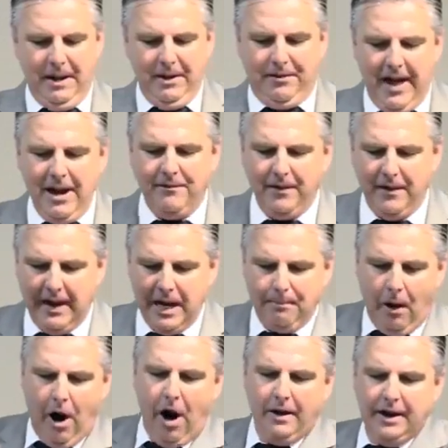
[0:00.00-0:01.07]
thankful that he
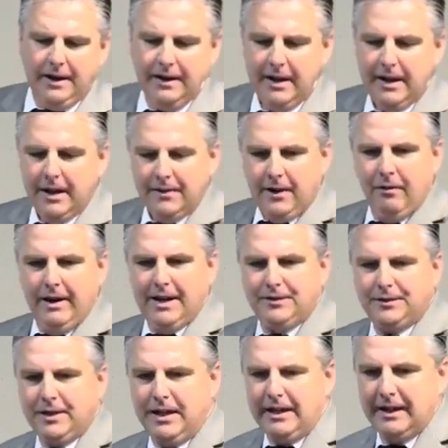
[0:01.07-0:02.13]
parted the Red
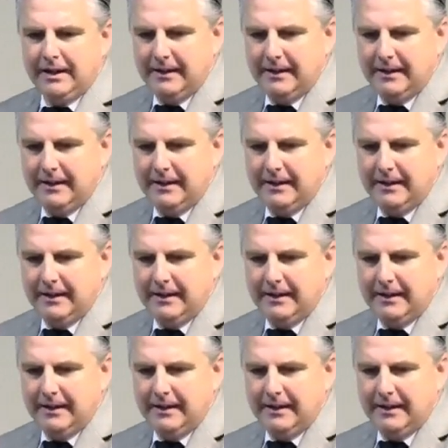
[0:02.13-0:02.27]
Sea